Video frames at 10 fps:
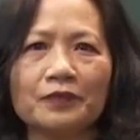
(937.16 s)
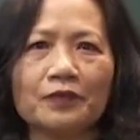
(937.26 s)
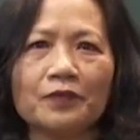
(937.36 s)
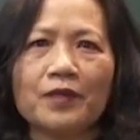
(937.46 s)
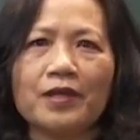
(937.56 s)

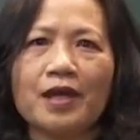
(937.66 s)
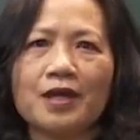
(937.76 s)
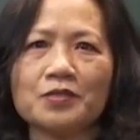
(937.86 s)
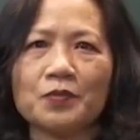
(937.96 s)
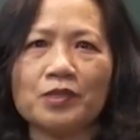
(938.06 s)
when I
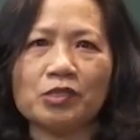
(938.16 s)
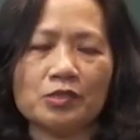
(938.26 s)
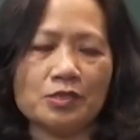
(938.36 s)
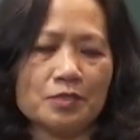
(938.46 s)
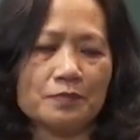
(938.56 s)
ask
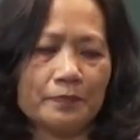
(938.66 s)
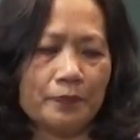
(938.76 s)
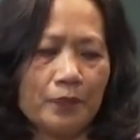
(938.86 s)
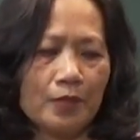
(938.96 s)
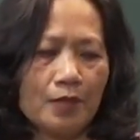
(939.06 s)
questions.
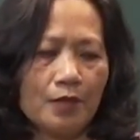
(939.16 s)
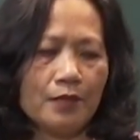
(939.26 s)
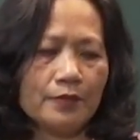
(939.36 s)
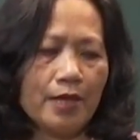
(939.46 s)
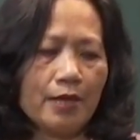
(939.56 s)

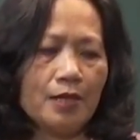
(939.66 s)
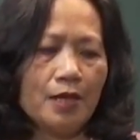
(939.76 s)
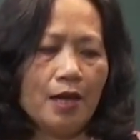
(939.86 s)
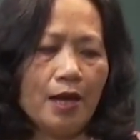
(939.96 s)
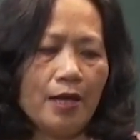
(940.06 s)
Okay,
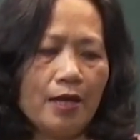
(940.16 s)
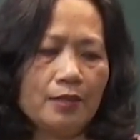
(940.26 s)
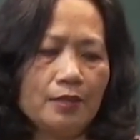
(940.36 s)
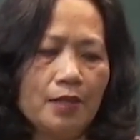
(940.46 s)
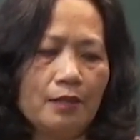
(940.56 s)

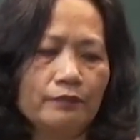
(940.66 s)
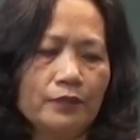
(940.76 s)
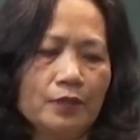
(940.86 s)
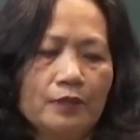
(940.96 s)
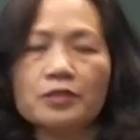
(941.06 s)
and
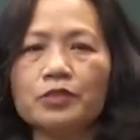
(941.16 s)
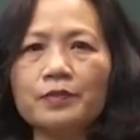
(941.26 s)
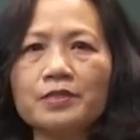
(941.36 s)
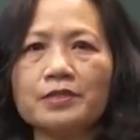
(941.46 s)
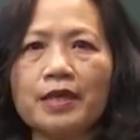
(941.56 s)

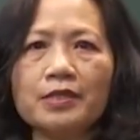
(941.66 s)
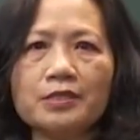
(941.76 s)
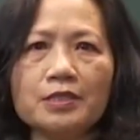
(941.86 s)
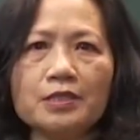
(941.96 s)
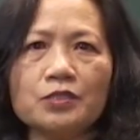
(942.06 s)
30%
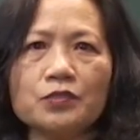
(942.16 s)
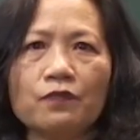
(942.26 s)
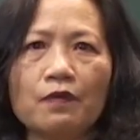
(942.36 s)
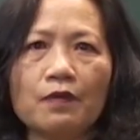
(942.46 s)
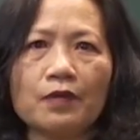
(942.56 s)
is
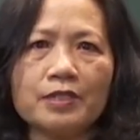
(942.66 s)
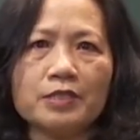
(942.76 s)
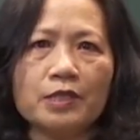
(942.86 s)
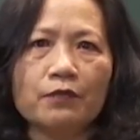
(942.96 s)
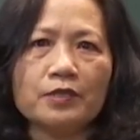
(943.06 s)
for
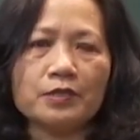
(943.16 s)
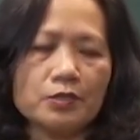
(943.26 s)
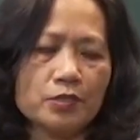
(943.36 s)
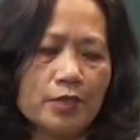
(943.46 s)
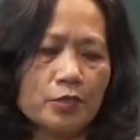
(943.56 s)
continuous
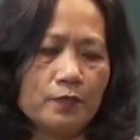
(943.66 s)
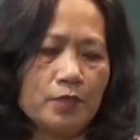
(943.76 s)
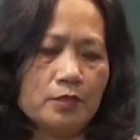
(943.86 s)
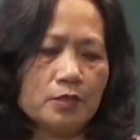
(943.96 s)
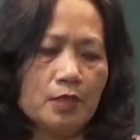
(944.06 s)

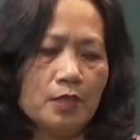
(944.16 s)
assessment,